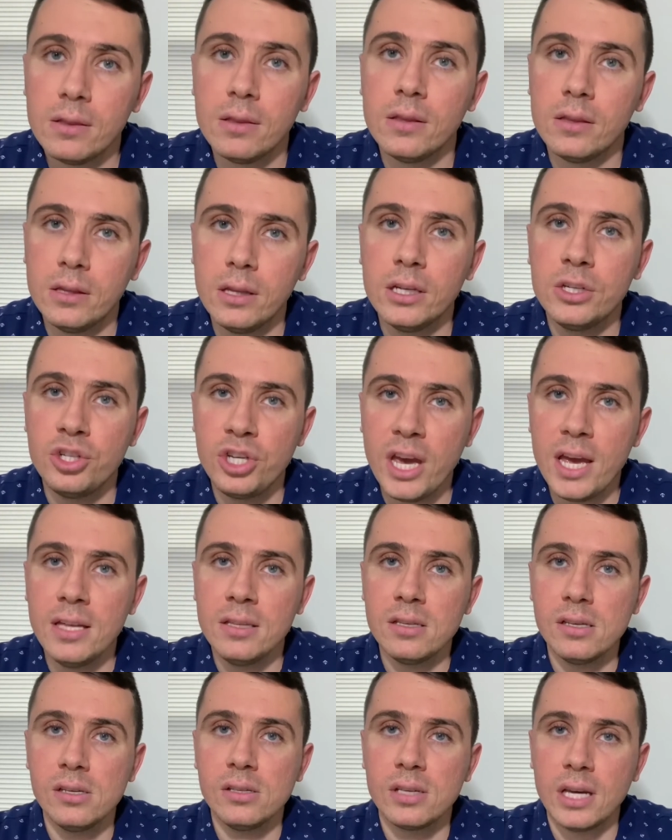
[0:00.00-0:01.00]
The
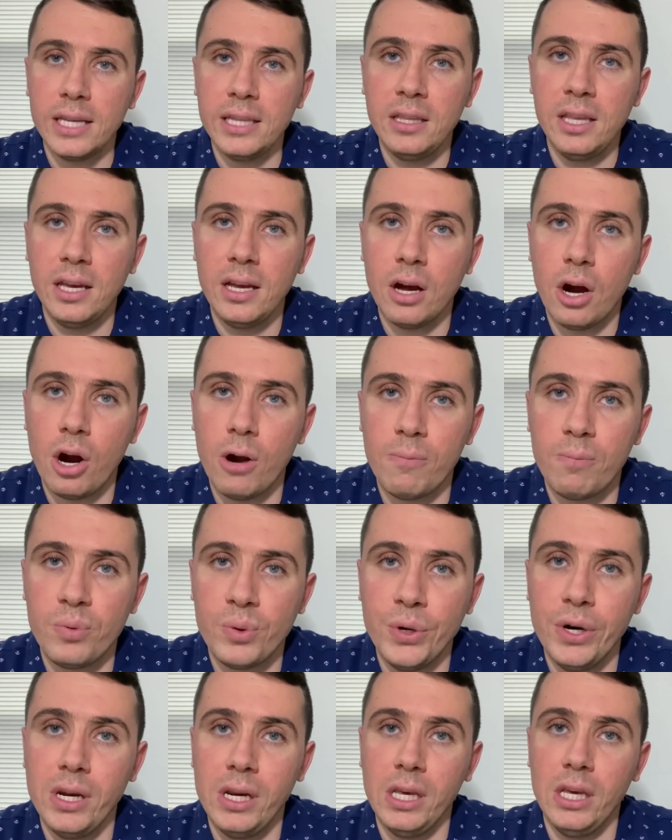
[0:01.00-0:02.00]
chances I think are
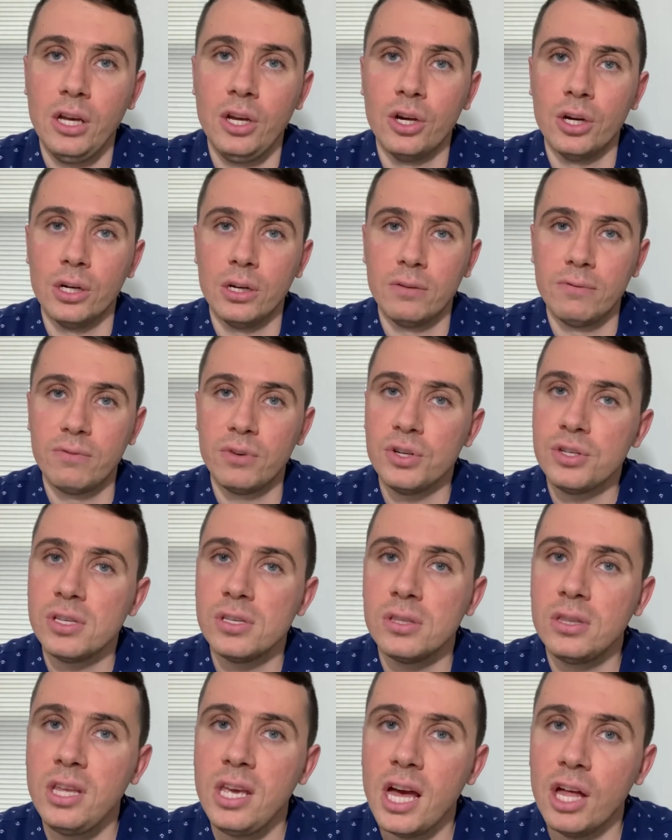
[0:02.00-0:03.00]
pretty good
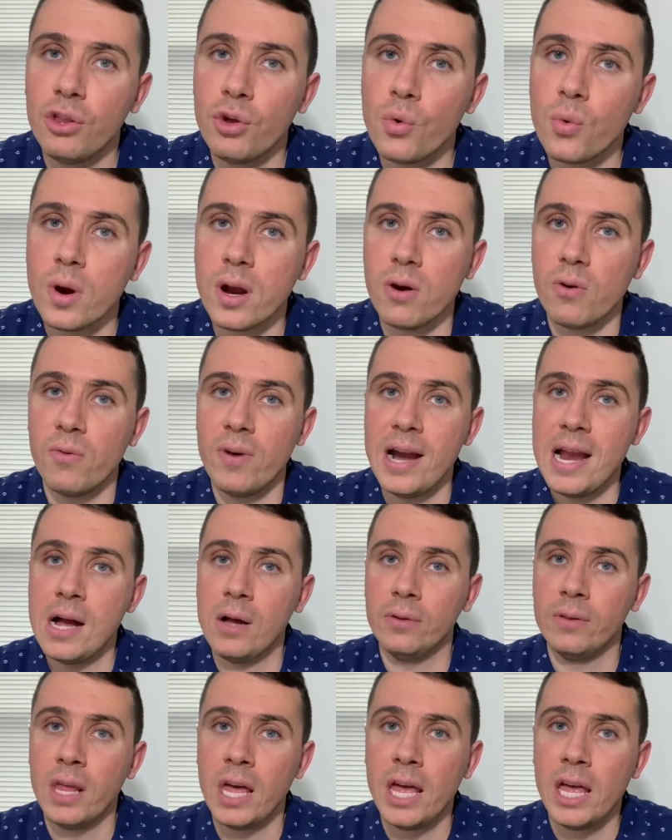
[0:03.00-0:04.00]
versus the other way
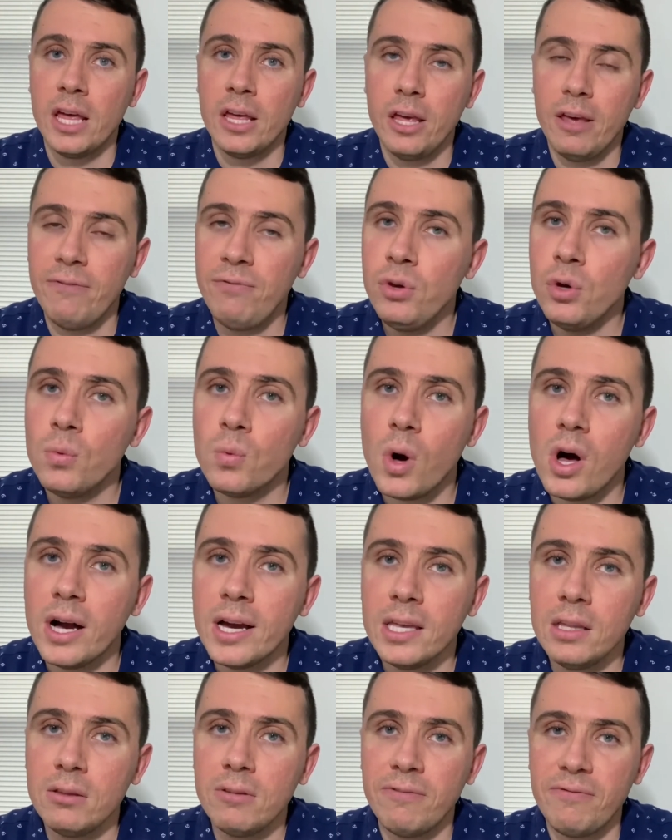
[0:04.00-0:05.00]
around. If you
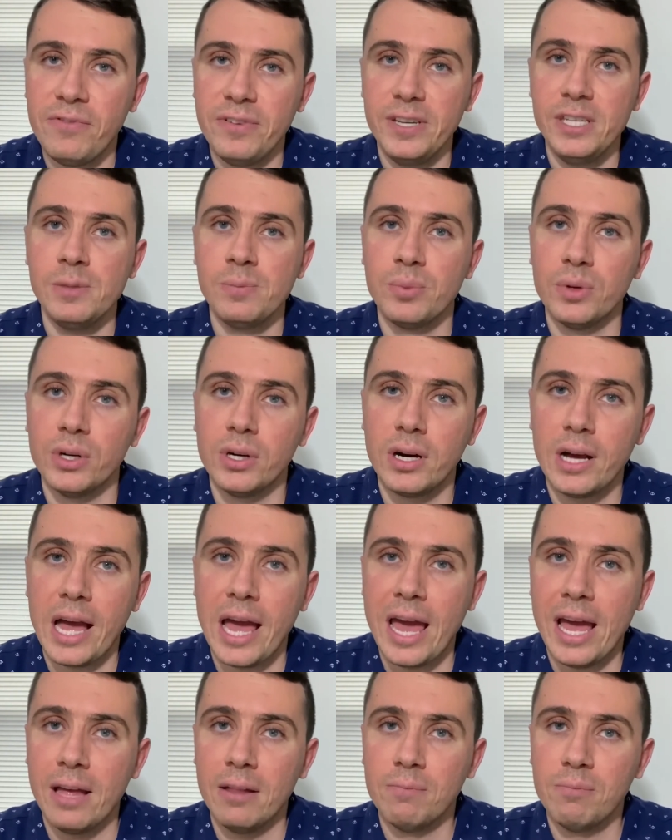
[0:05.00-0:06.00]
walk into Facebook
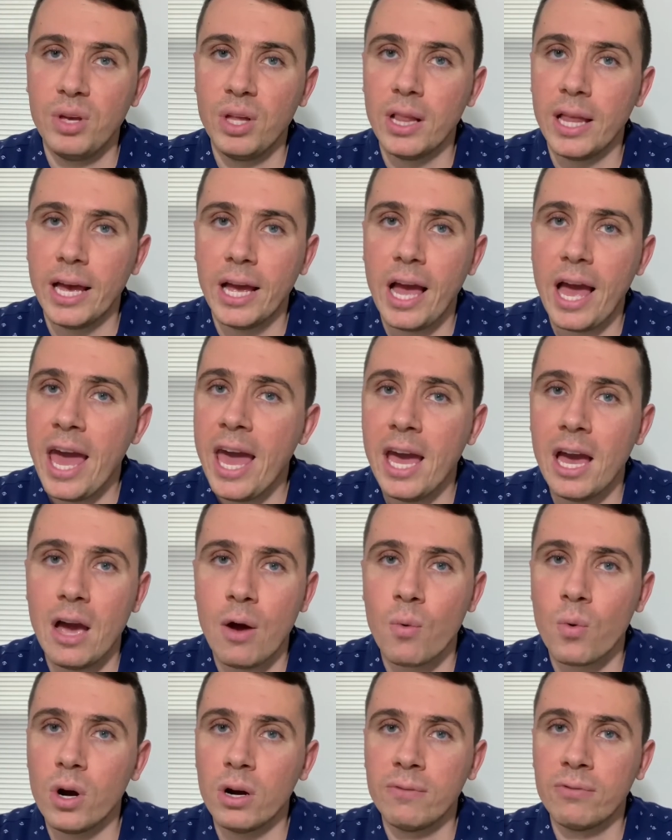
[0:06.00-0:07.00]
and be like, hey, I
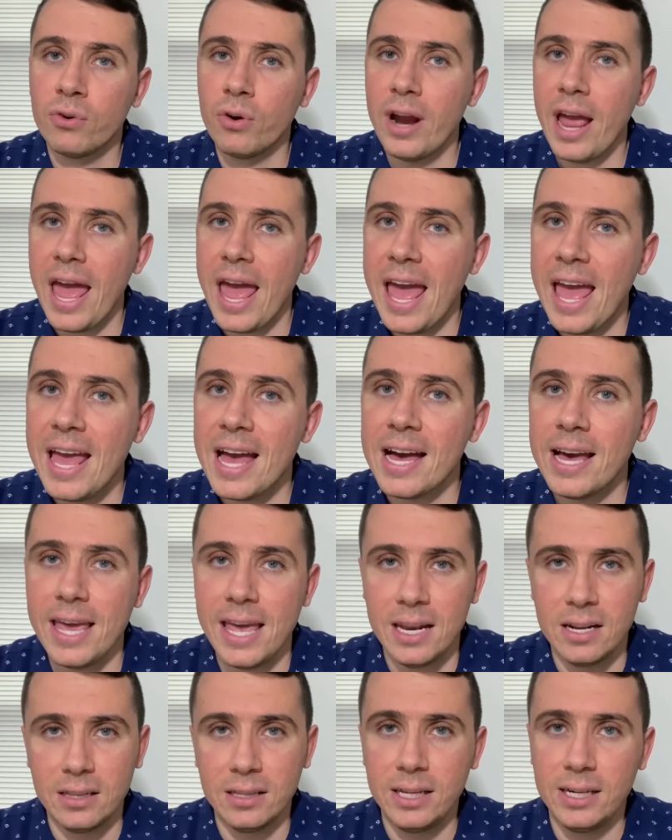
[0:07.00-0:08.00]
worked for AI
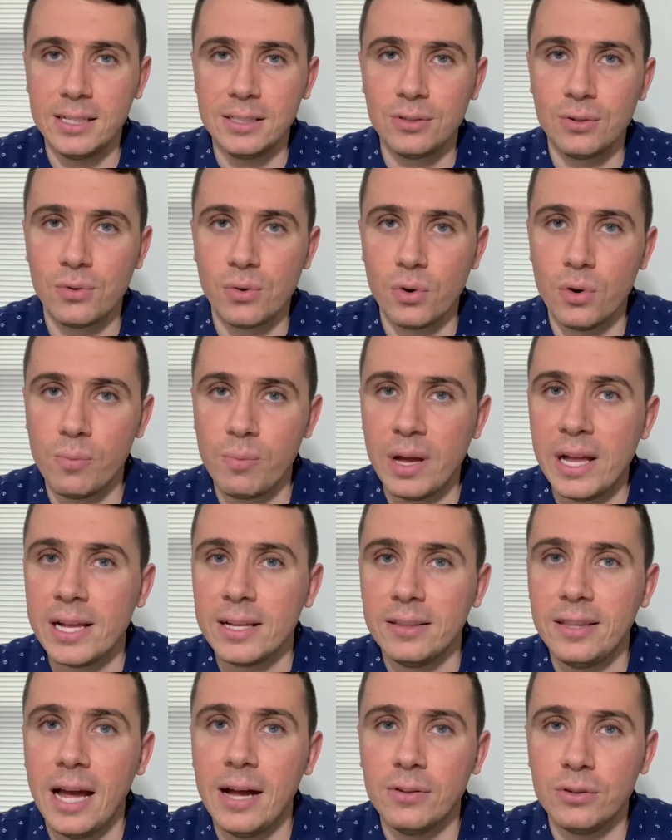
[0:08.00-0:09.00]
analytics group
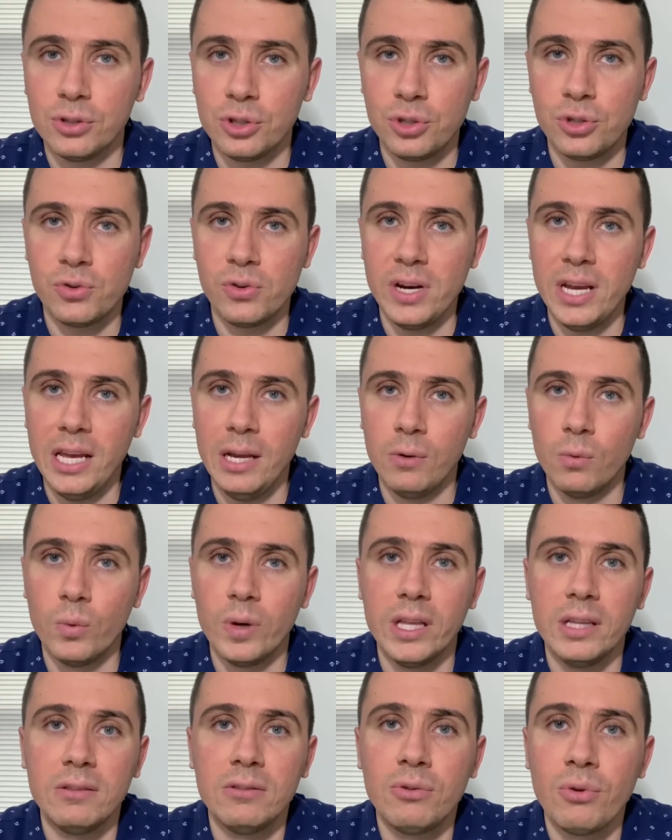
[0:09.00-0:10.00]
down the street
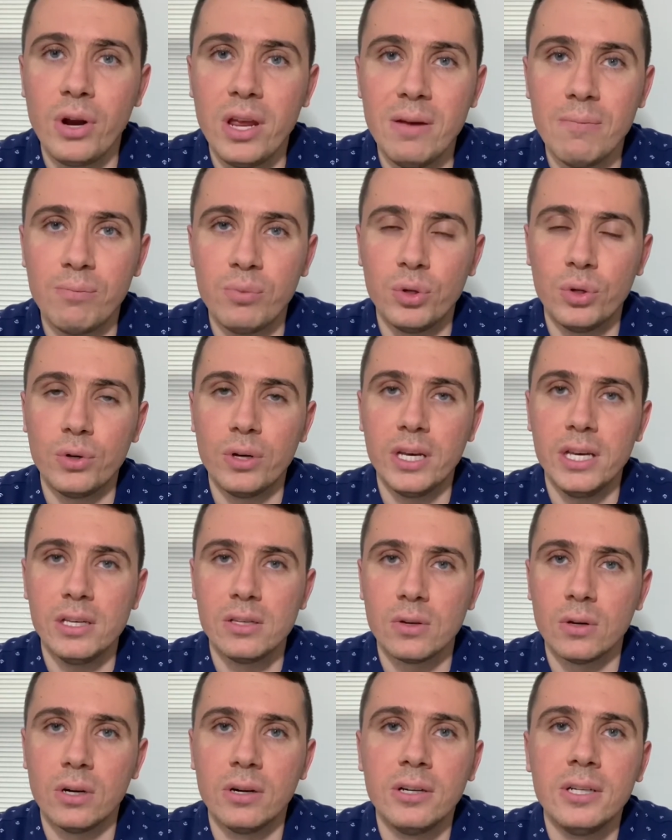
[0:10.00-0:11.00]
with 3
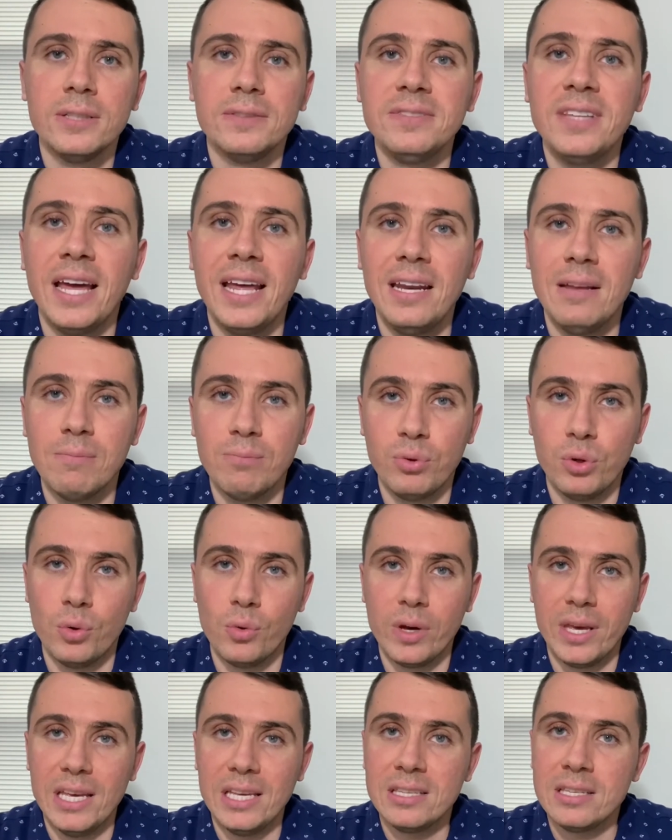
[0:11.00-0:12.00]
employees or 10
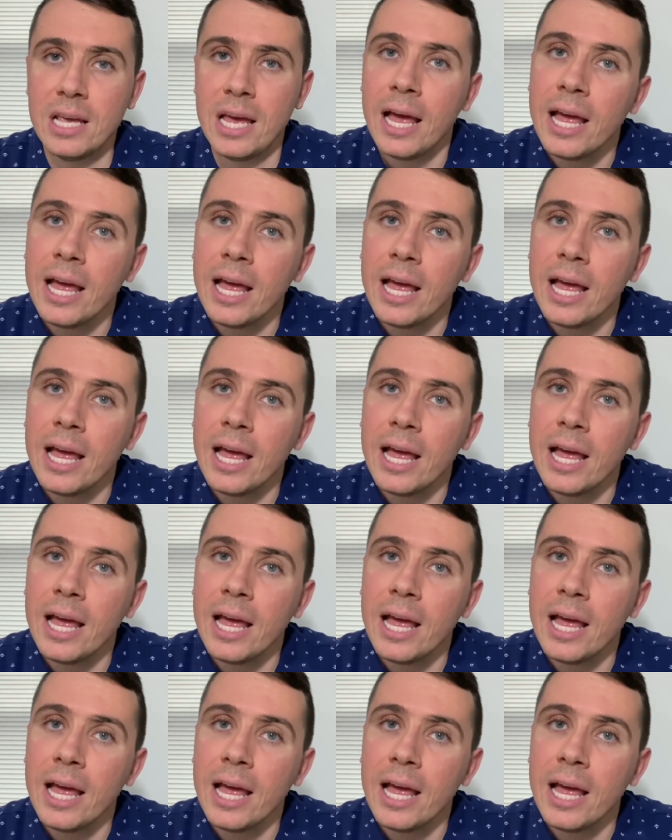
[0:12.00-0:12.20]
employees,